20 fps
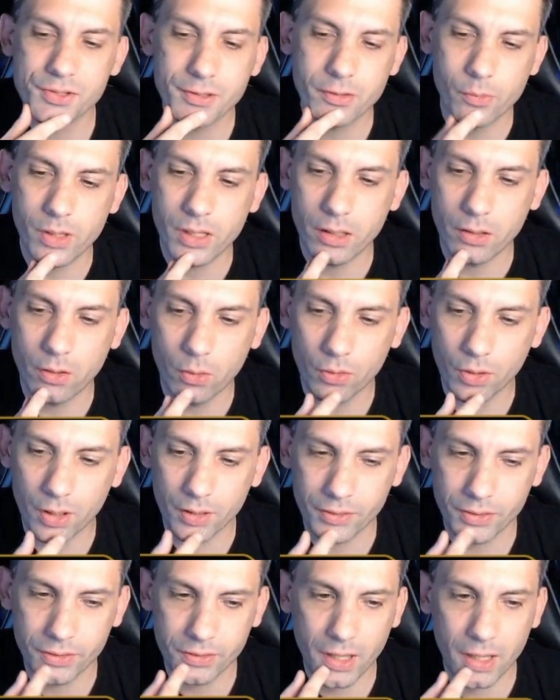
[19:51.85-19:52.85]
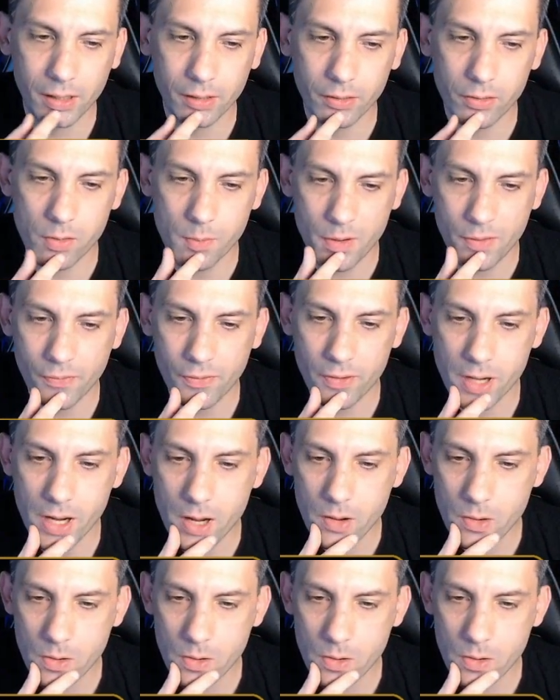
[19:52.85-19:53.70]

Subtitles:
and we can hold on to Takenuma for now.